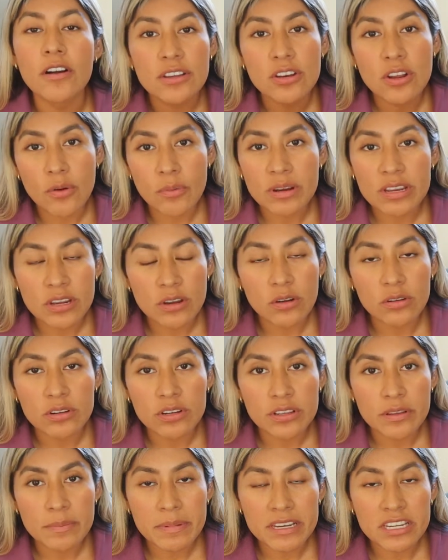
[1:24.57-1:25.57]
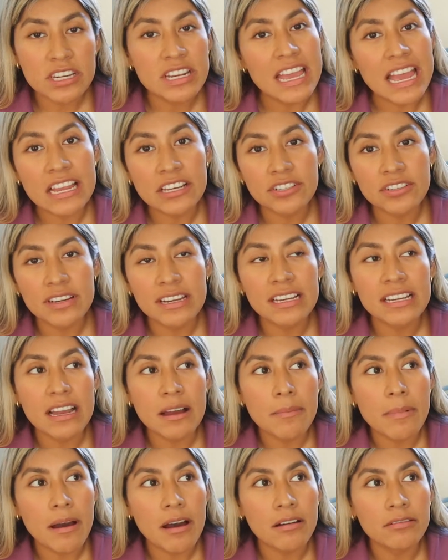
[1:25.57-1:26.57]
You know, when you go to the pediatric
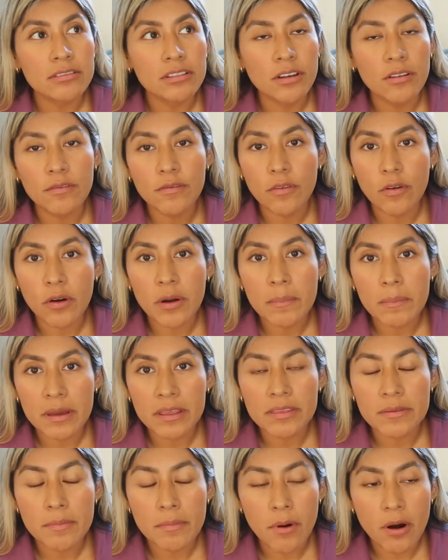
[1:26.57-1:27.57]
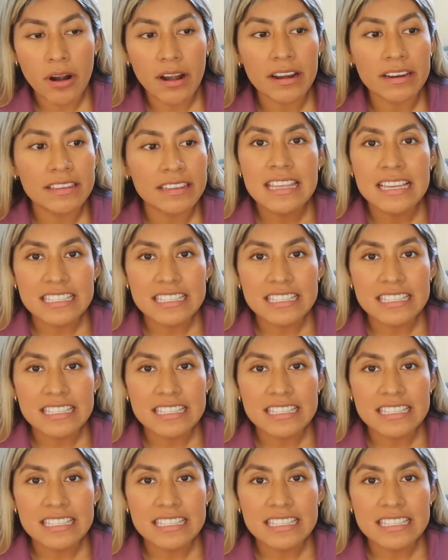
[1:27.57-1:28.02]
about the 4-month mark,